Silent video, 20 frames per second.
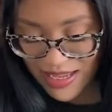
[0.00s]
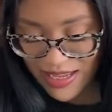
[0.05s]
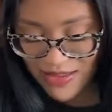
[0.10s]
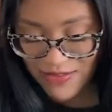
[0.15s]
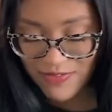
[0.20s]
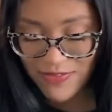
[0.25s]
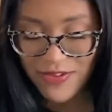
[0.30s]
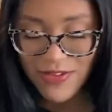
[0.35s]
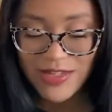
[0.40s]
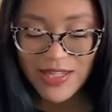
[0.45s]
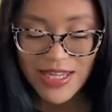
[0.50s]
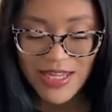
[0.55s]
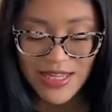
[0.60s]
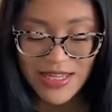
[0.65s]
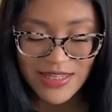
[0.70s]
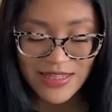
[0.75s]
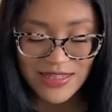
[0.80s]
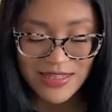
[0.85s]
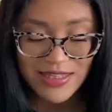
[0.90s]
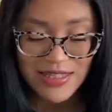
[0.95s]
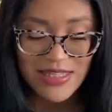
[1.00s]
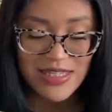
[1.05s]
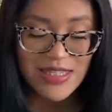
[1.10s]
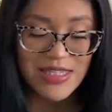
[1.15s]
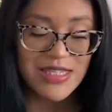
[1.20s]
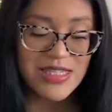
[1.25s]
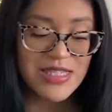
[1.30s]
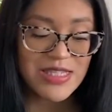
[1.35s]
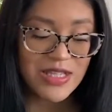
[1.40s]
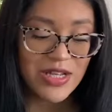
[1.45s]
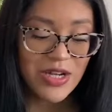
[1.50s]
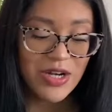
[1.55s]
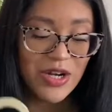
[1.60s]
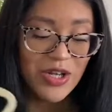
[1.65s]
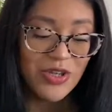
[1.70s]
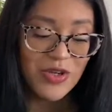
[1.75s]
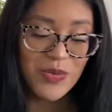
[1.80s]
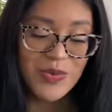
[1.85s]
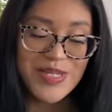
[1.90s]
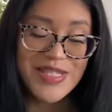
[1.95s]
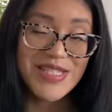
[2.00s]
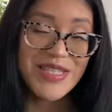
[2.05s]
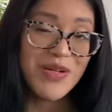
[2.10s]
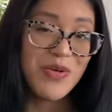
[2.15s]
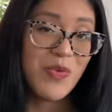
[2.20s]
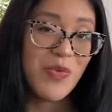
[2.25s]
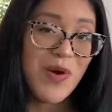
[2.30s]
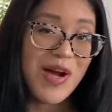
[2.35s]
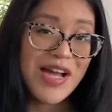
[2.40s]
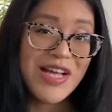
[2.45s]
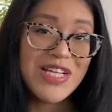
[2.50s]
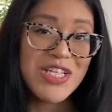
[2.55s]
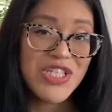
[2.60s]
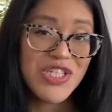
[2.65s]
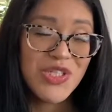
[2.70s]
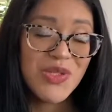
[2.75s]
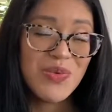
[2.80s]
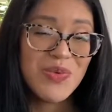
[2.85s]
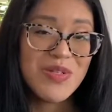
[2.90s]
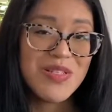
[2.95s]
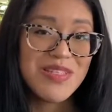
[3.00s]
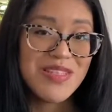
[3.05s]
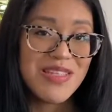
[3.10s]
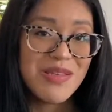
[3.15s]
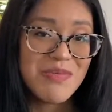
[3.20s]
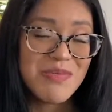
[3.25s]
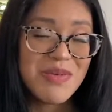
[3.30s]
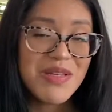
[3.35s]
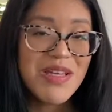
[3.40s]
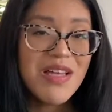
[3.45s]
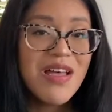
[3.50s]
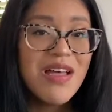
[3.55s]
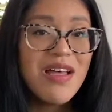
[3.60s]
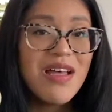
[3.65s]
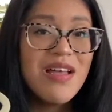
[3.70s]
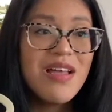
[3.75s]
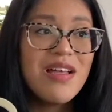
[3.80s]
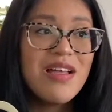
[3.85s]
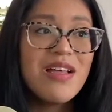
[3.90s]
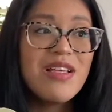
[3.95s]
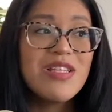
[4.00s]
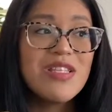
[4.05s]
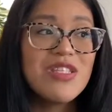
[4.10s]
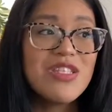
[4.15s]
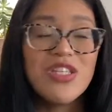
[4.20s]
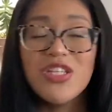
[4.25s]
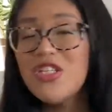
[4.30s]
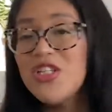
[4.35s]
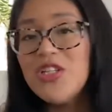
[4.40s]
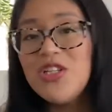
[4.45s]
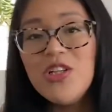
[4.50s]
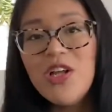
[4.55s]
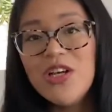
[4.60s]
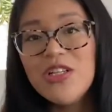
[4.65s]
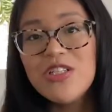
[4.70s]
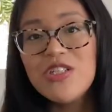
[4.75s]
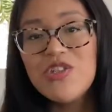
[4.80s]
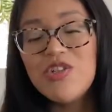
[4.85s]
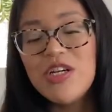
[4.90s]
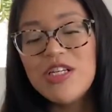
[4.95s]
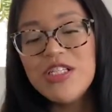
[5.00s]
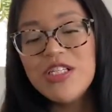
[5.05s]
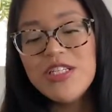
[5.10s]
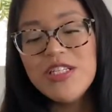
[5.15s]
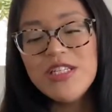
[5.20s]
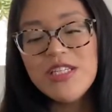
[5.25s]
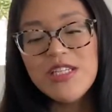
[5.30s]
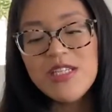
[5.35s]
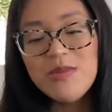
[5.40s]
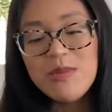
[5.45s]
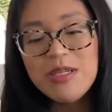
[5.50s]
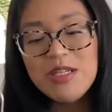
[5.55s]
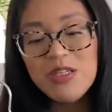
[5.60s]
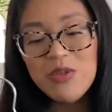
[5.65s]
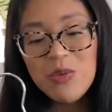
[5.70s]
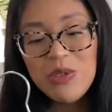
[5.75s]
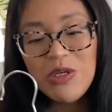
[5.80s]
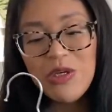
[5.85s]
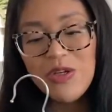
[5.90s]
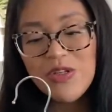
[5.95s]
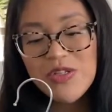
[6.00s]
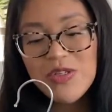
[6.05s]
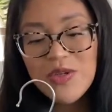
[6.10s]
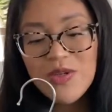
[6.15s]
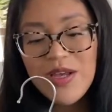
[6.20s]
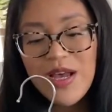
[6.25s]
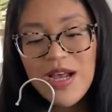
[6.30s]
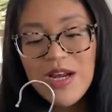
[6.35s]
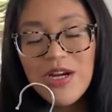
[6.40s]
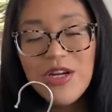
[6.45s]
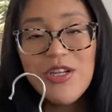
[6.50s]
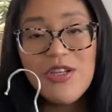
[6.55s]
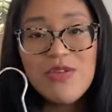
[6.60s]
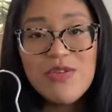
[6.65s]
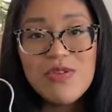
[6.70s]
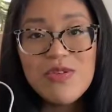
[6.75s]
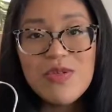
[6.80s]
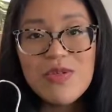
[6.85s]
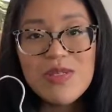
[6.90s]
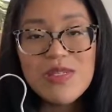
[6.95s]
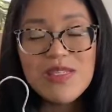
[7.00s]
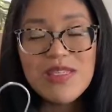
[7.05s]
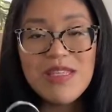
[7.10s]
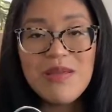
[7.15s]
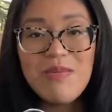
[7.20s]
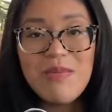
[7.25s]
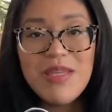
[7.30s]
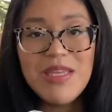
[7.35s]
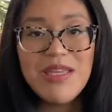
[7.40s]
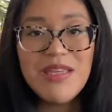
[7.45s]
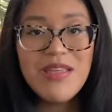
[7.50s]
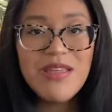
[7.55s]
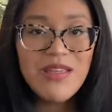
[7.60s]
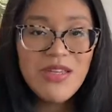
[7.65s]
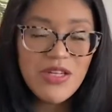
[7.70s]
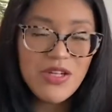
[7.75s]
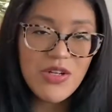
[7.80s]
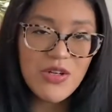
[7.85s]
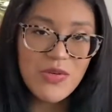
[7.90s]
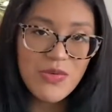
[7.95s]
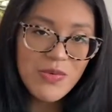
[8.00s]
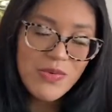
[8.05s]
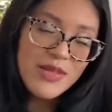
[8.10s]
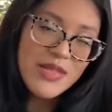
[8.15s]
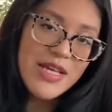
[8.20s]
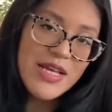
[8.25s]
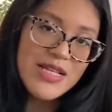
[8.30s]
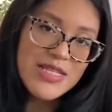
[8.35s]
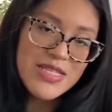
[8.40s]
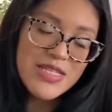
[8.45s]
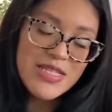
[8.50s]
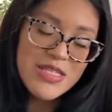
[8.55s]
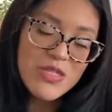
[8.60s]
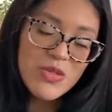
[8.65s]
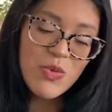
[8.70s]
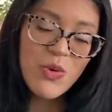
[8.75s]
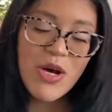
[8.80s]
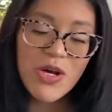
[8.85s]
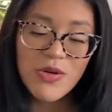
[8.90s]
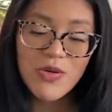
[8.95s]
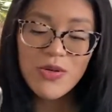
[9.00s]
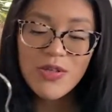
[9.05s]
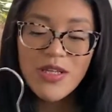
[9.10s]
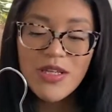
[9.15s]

I feel like this is another reason why she would sleep such long stretches, is because we also got her used to sleeping, you know, nice and swaddled.